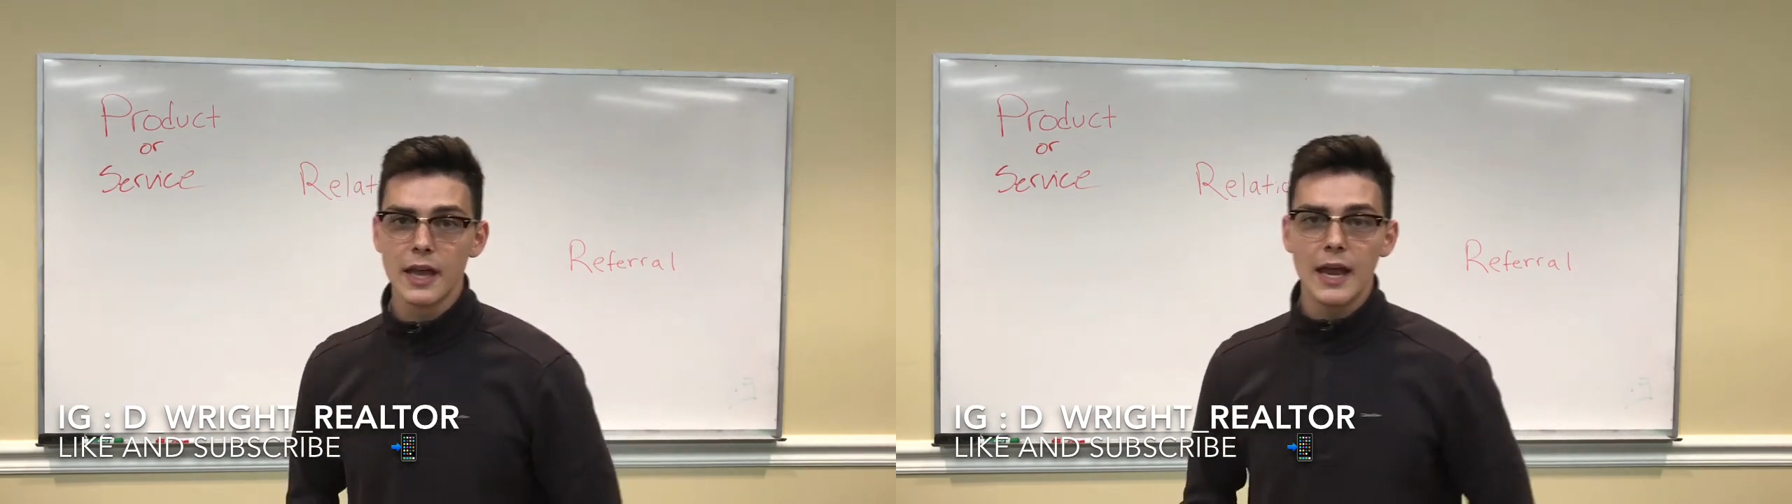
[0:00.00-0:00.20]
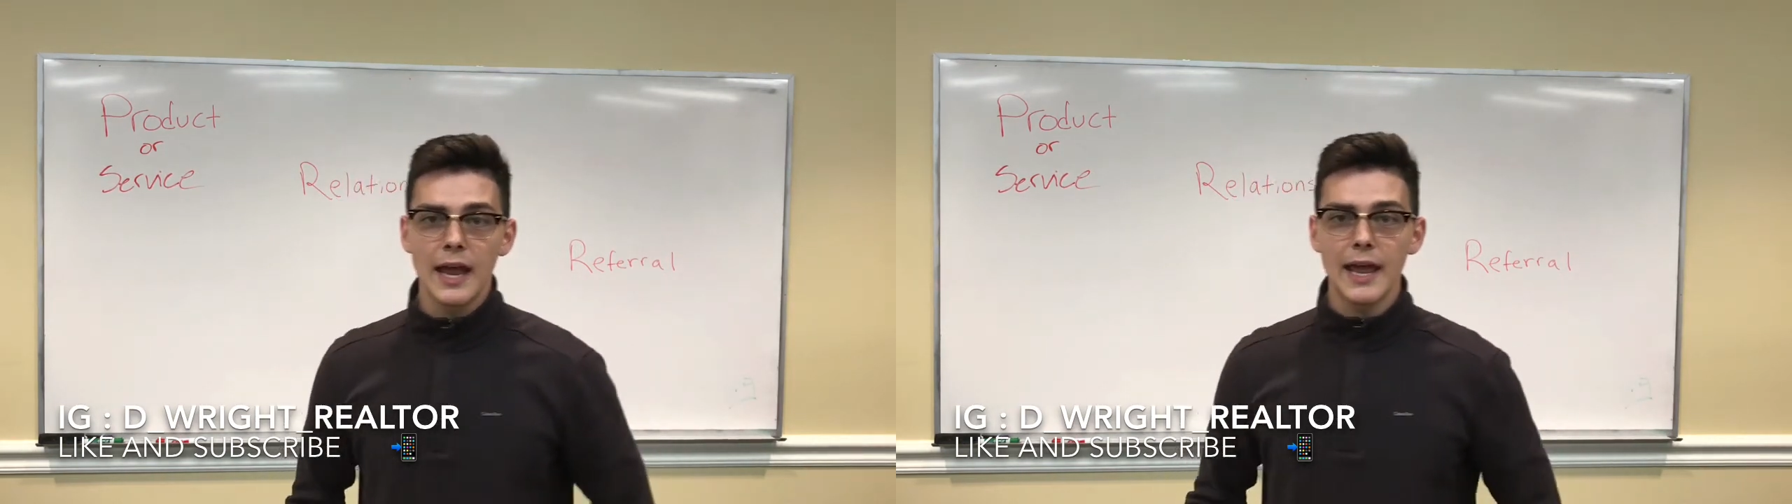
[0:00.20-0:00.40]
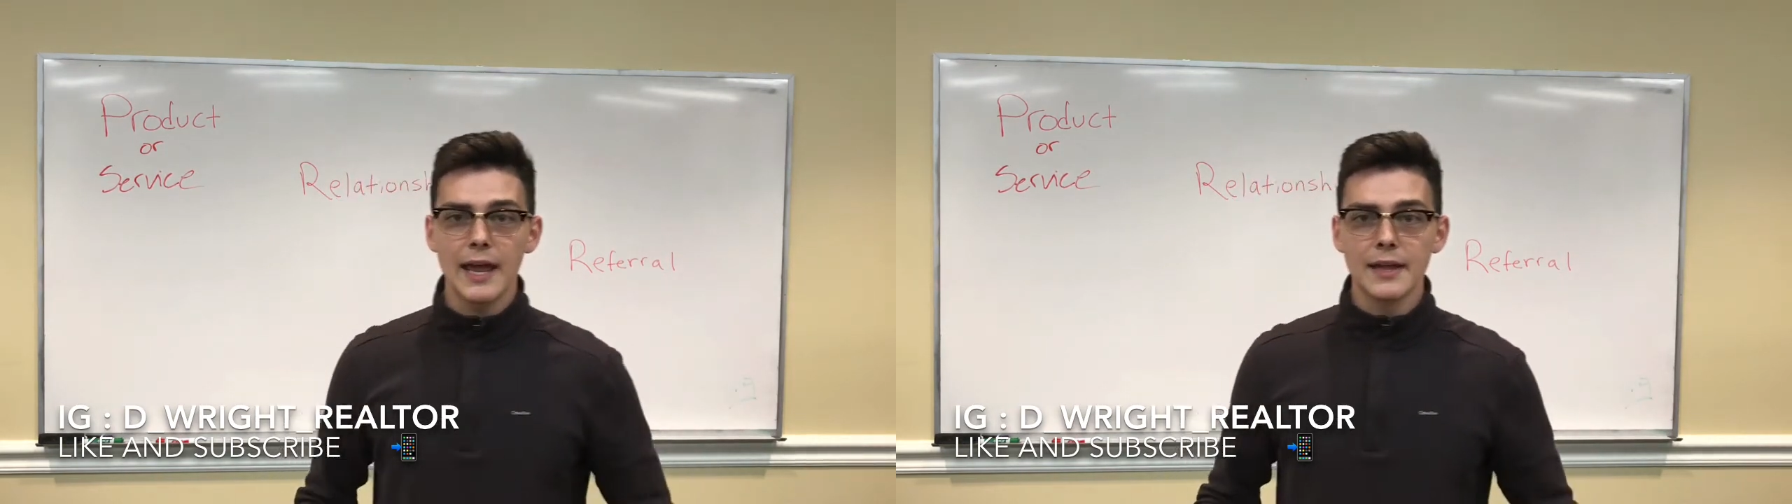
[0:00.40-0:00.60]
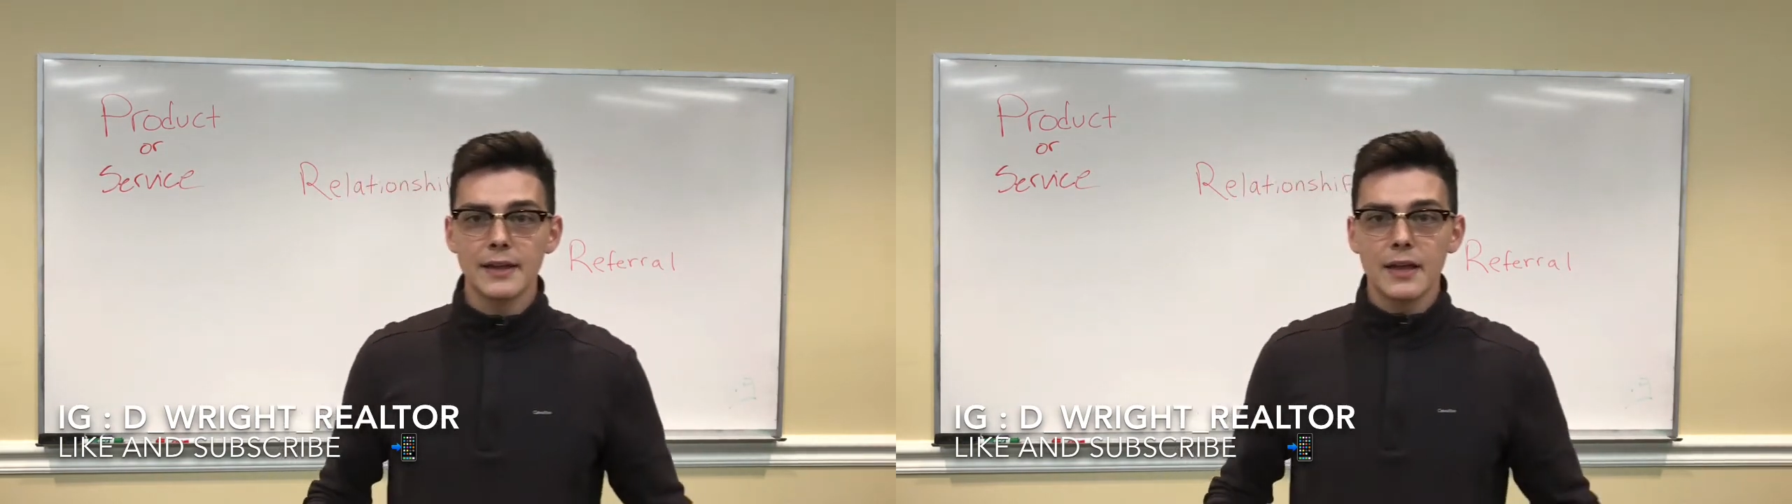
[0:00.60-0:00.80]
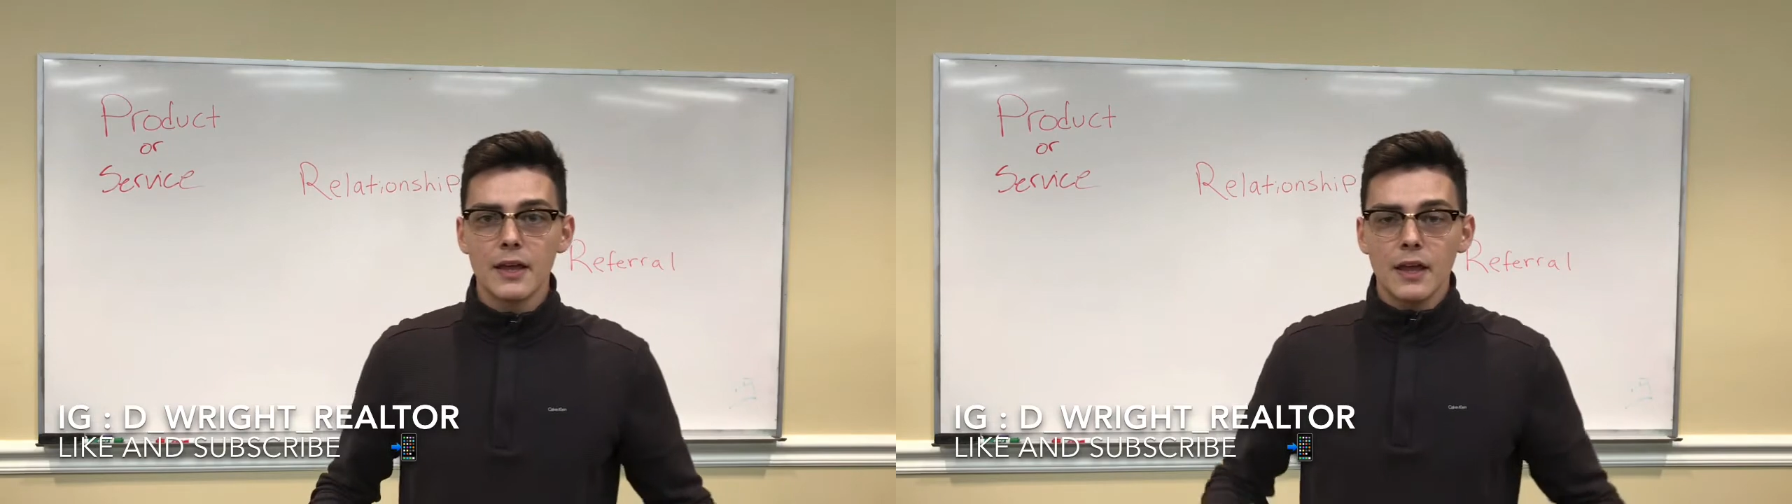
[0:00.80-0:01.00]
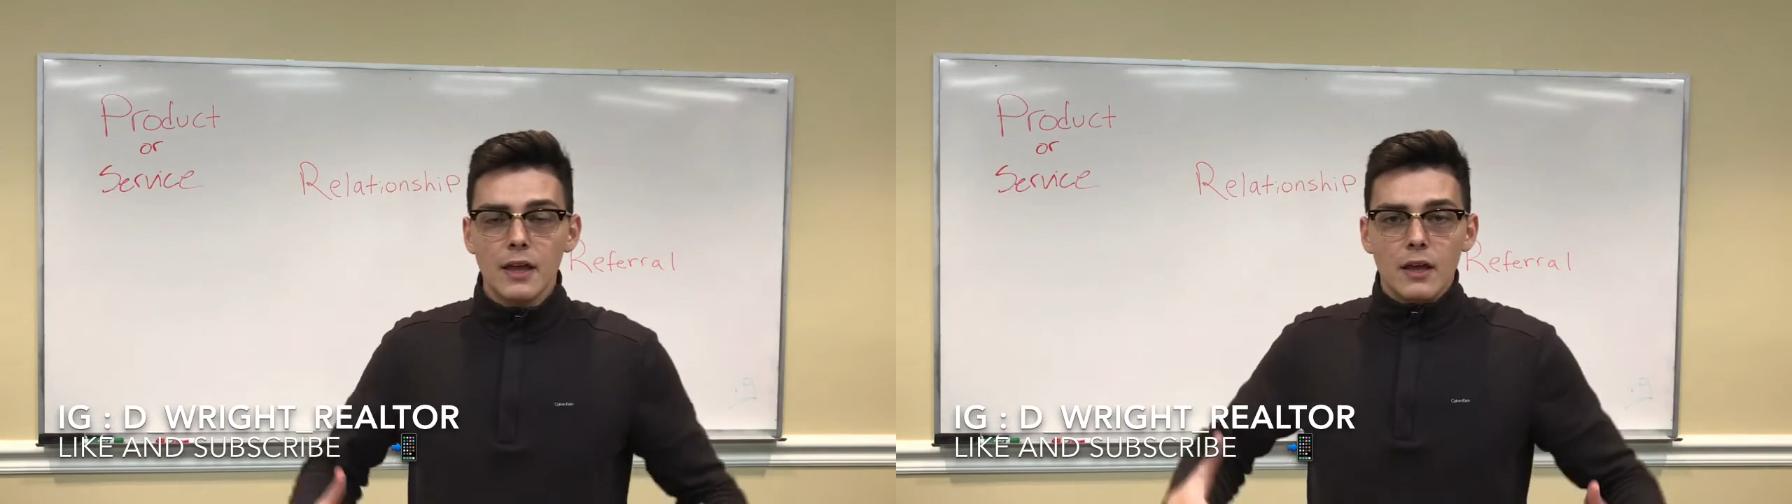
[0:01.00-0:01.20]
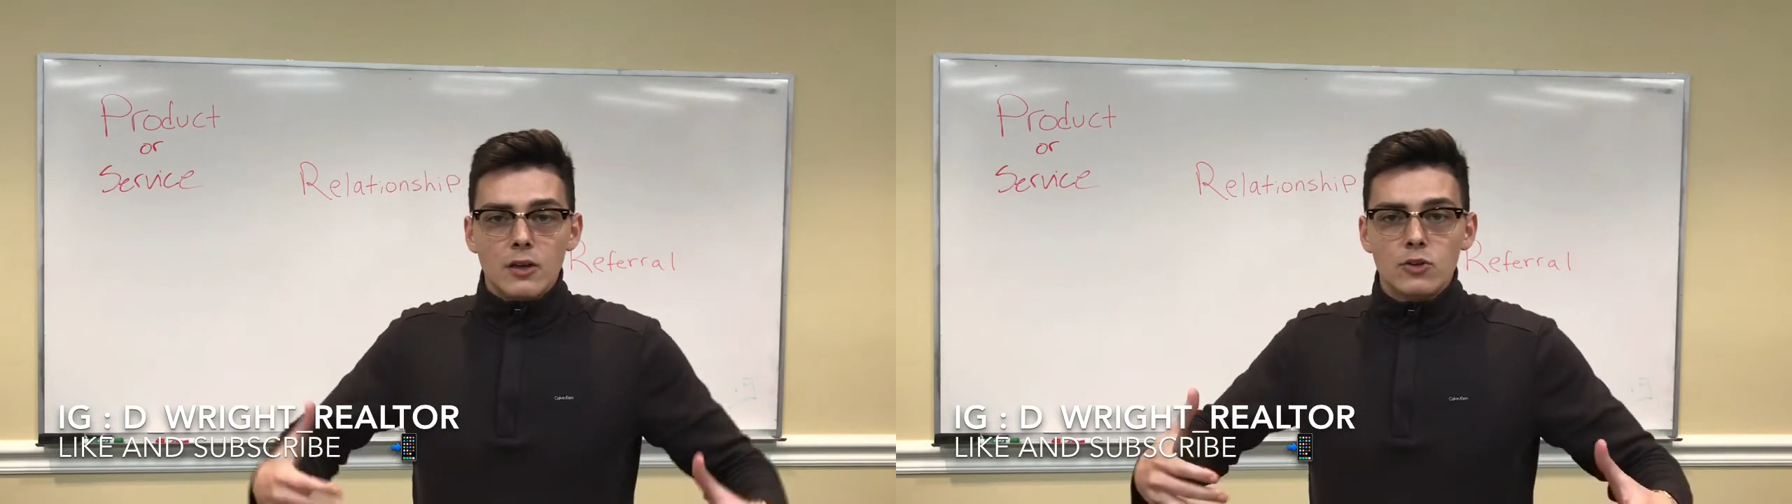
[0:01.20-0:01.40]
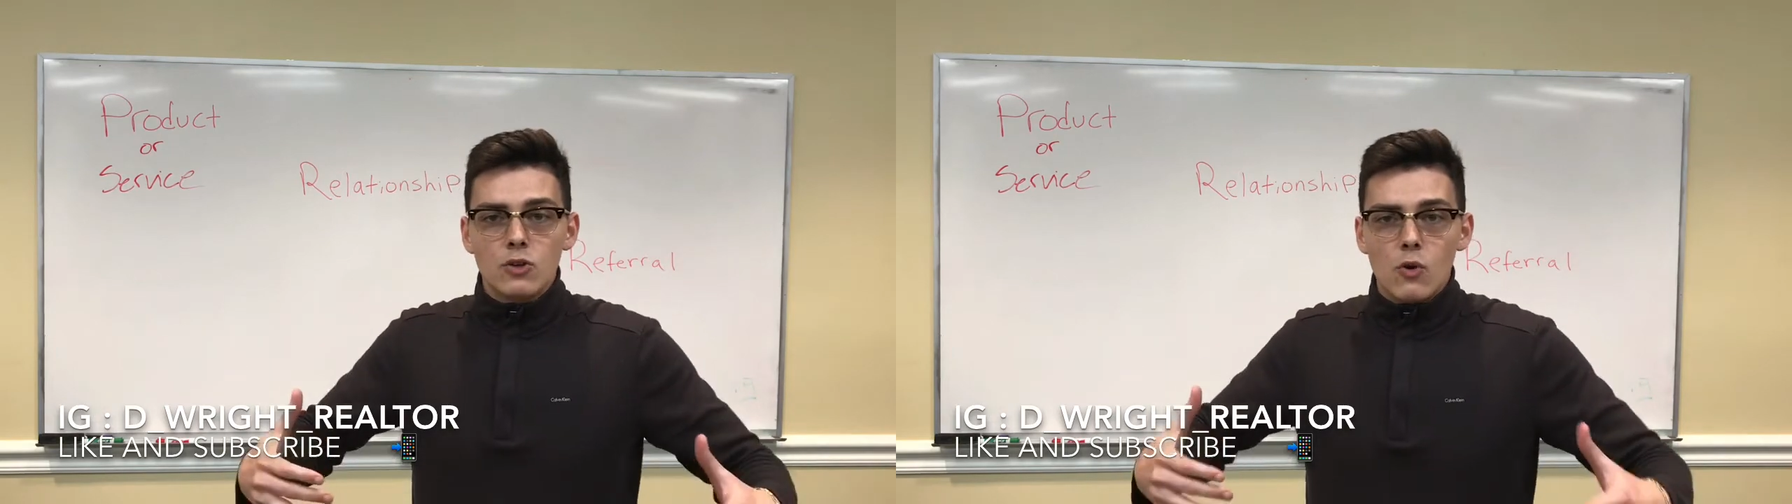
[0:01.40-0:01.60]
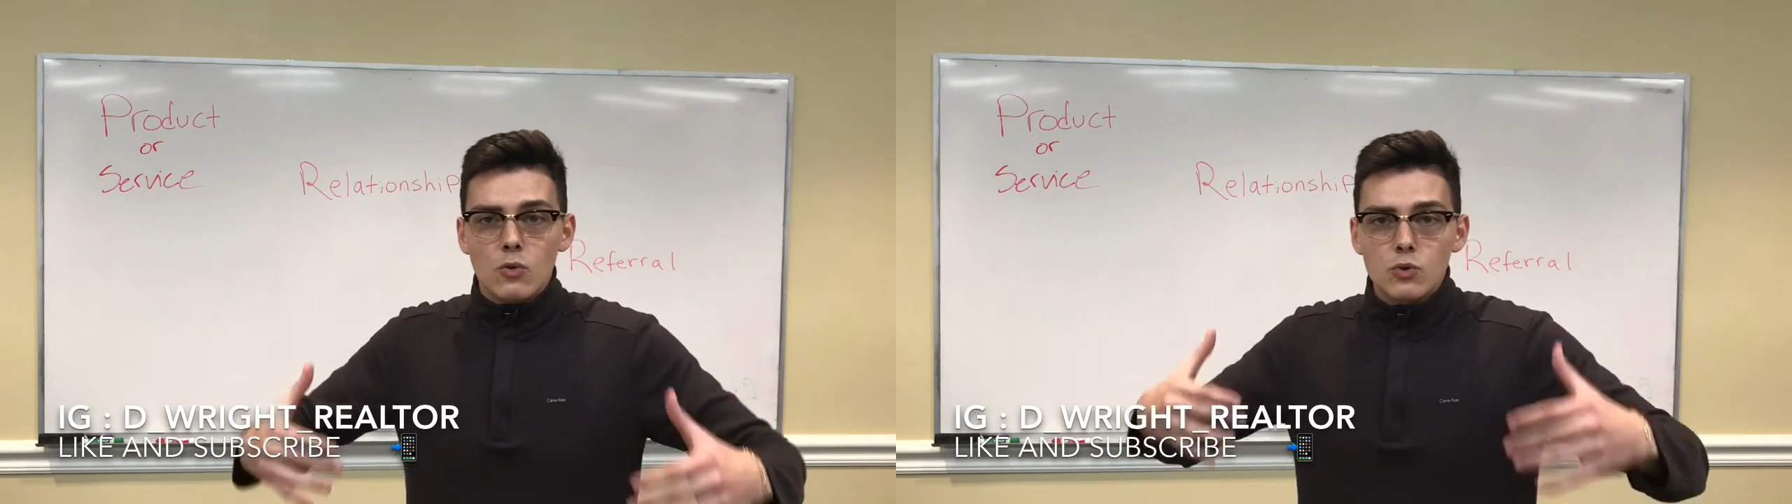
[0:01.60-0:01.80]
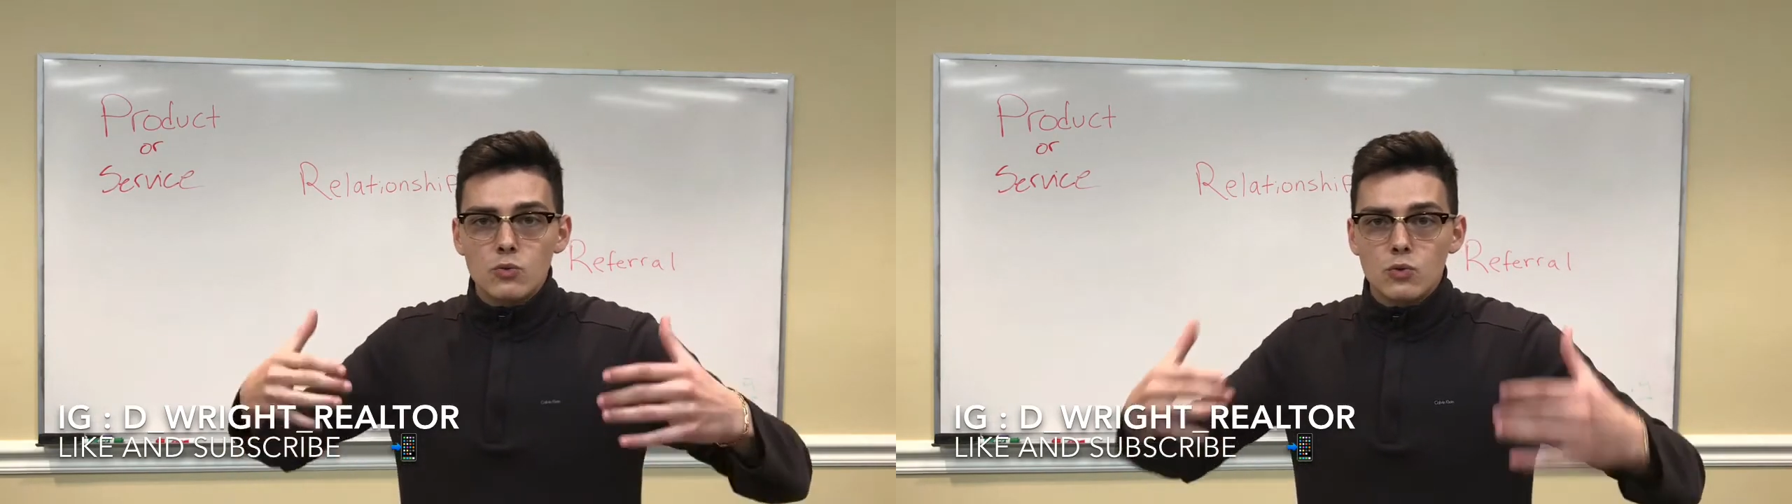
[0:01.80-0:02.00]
And you know, you